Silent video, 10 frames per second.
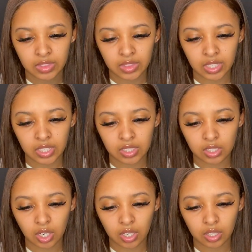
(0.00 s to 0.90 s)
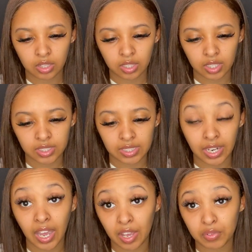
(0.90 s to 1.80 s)
These are the things that
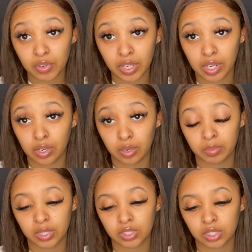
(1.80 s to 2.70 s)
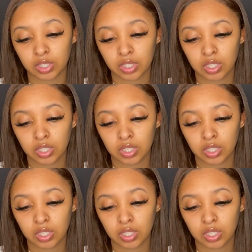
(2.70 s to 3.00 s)
I've created on Pixar.